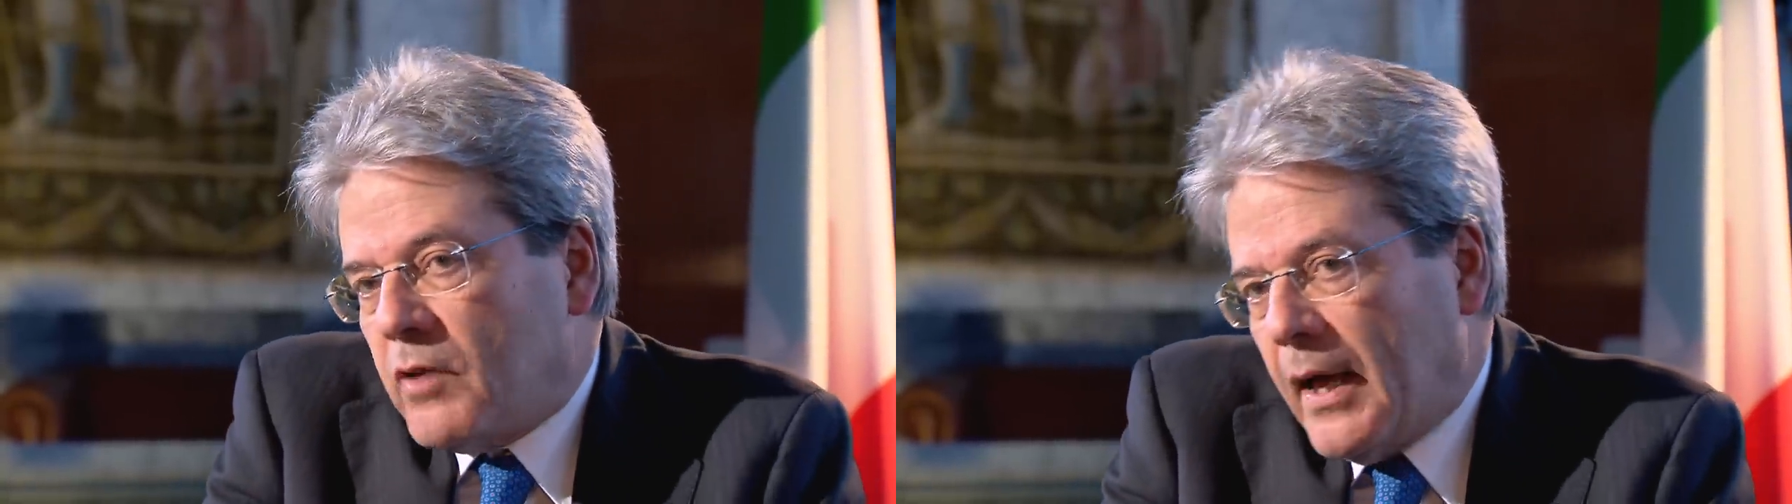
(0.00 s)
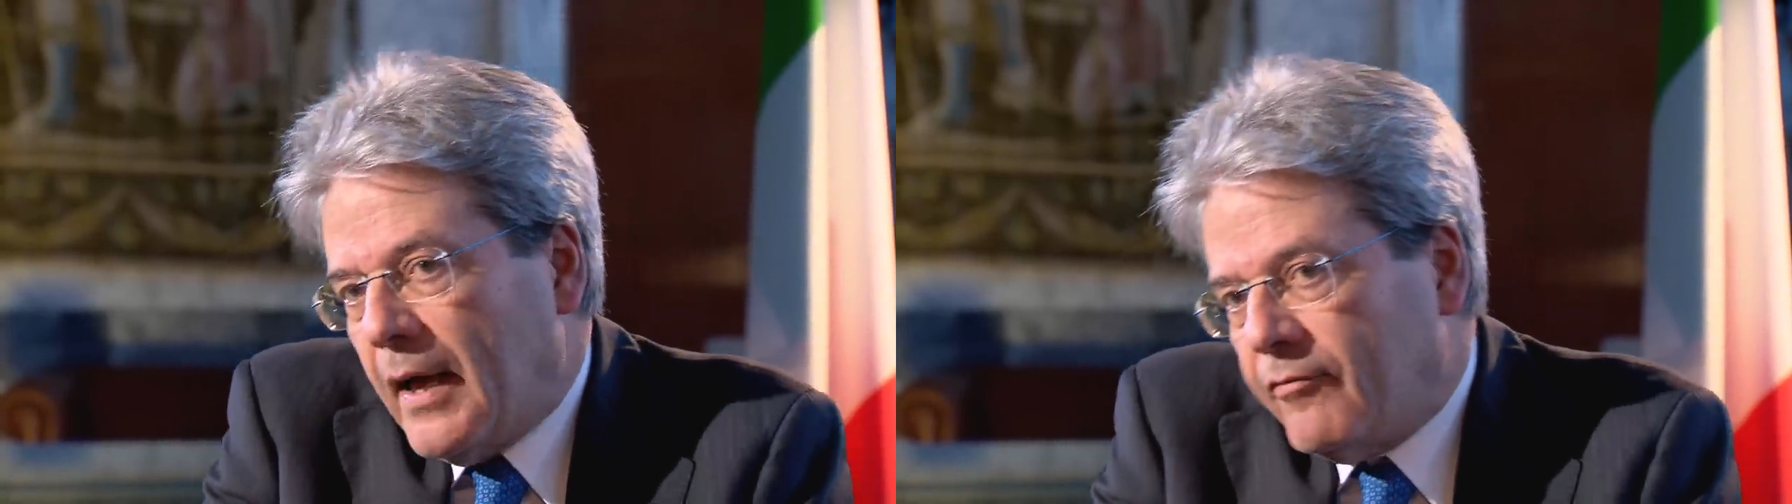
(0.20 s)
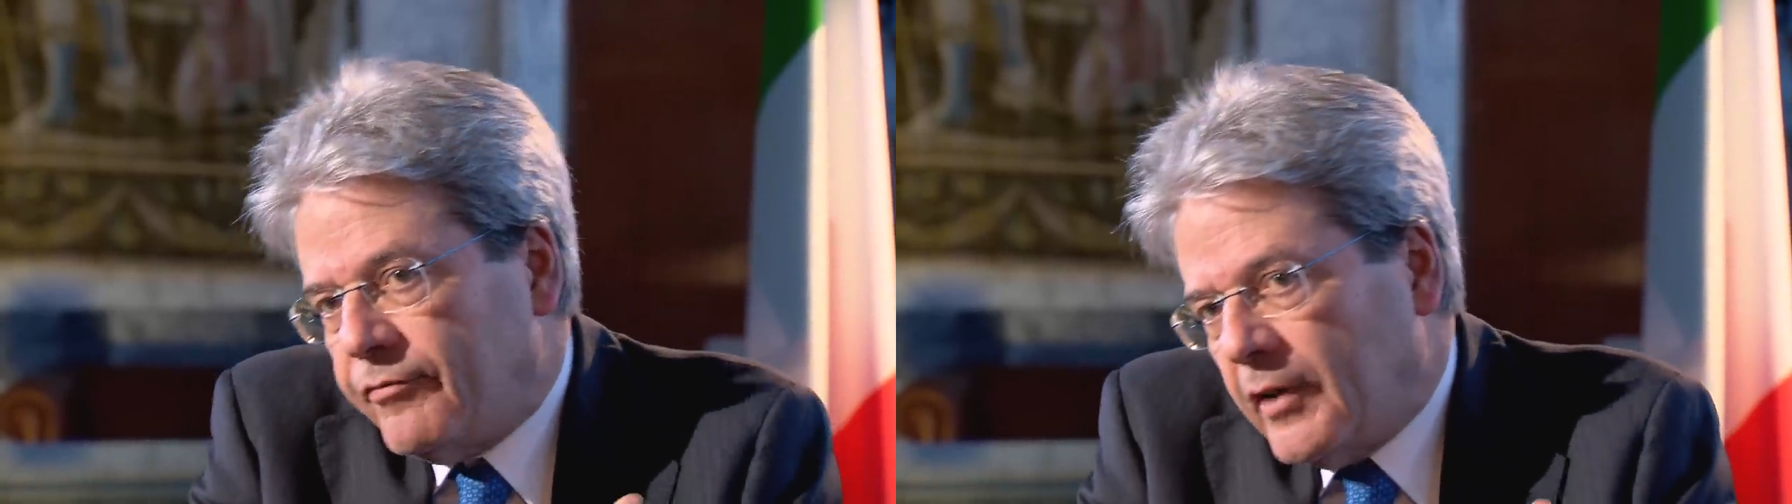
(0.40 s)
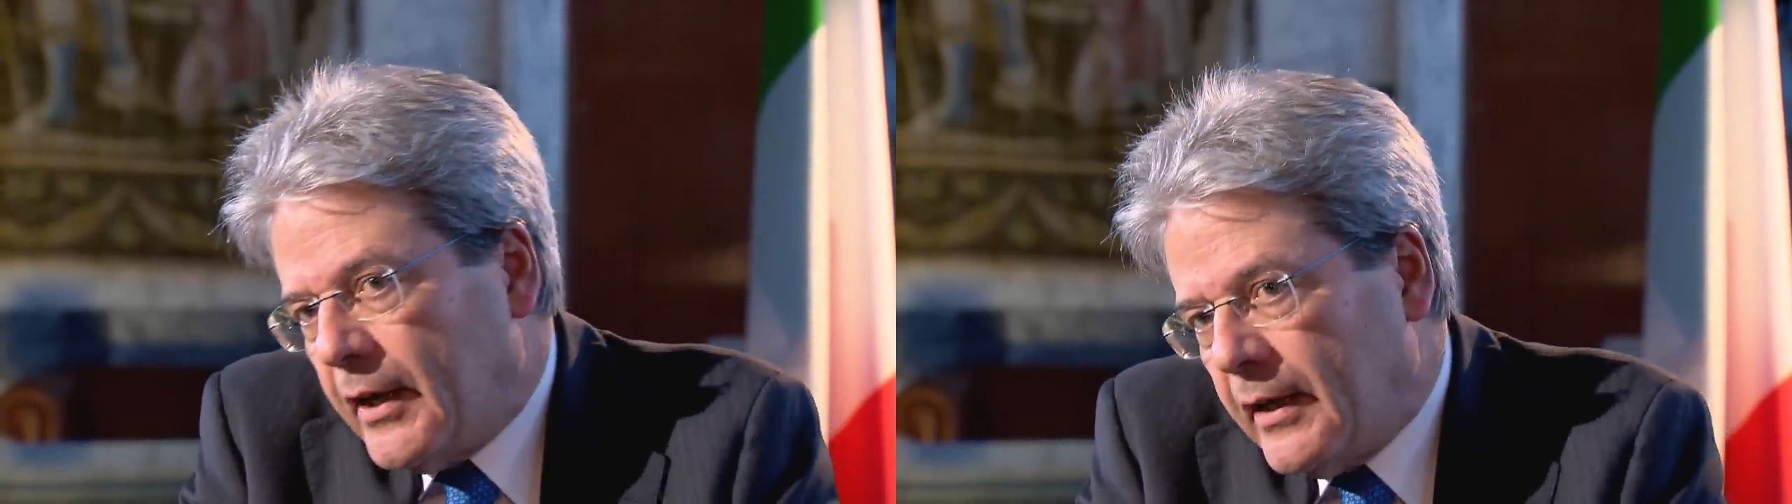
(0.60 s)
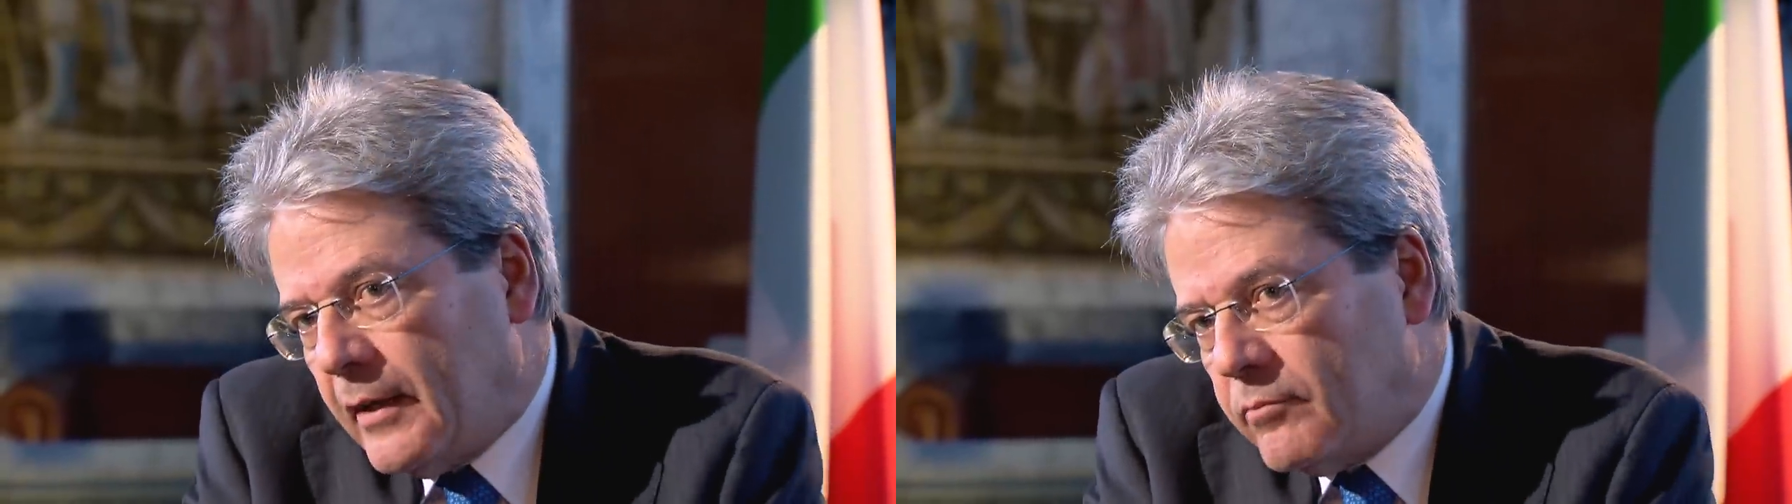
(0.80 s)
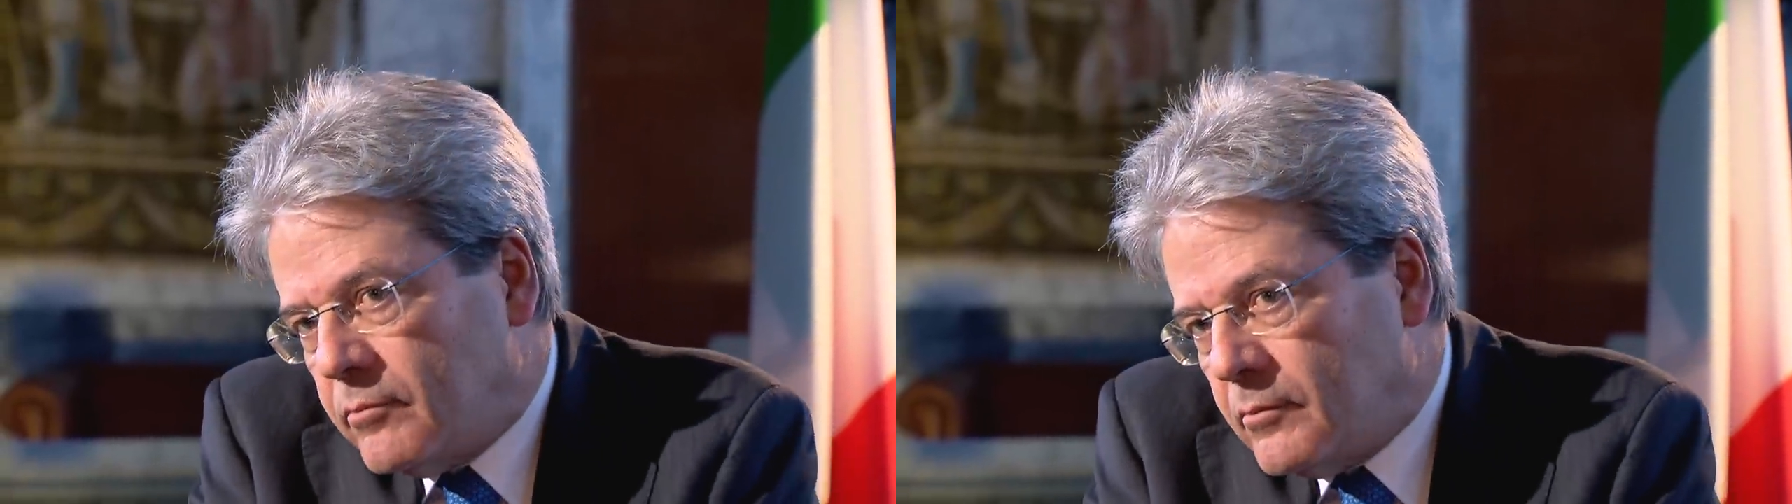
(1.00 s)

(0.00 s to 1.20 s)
have a